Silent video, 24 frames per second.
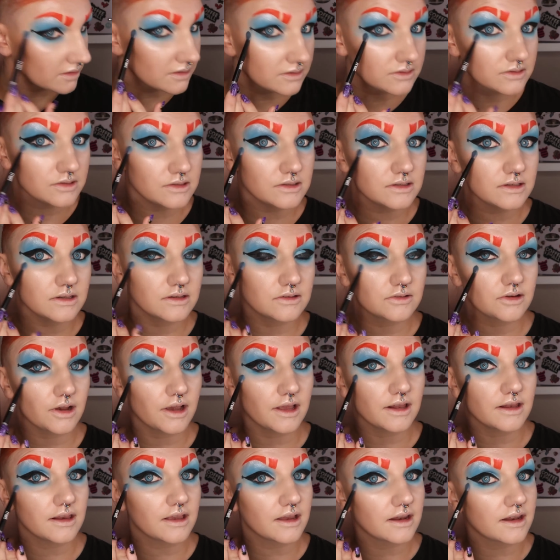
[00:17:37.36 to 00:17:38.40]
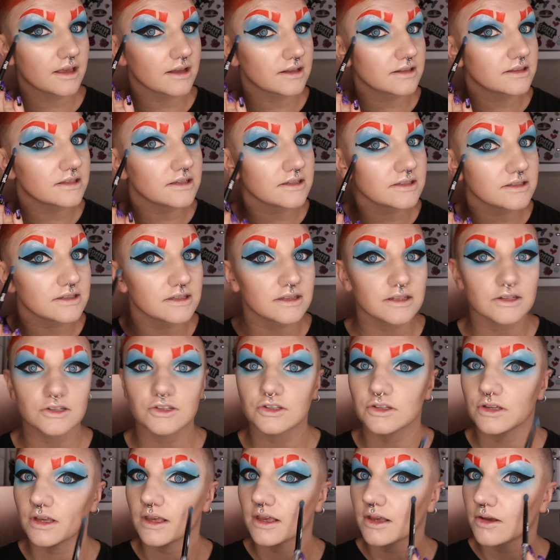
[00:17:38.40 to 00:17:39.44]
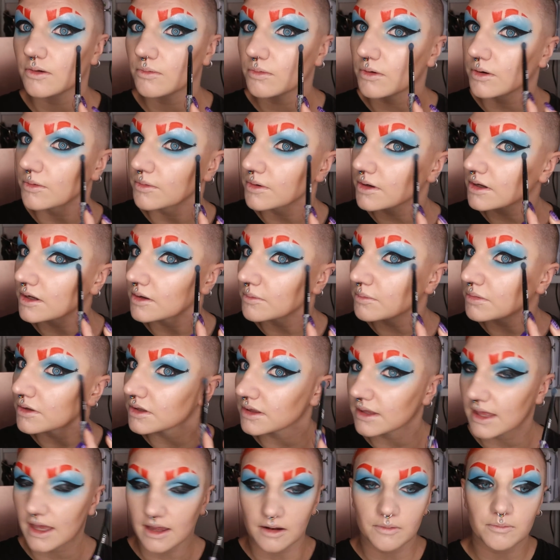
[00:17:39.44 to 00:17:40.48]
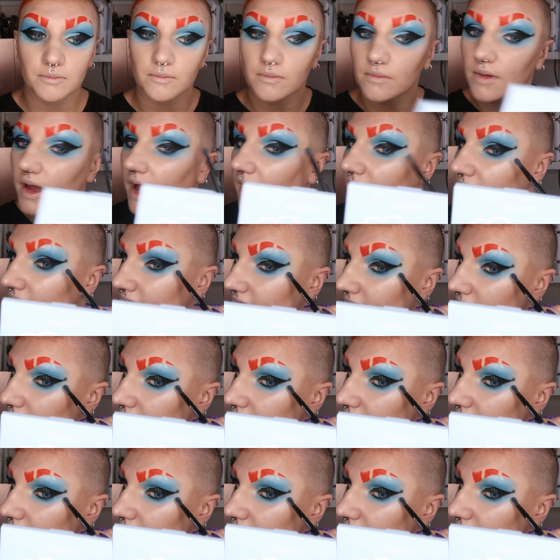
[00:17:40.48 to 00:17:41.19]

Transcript: just to try and connect it to the cheek where we're gonna put that highlight.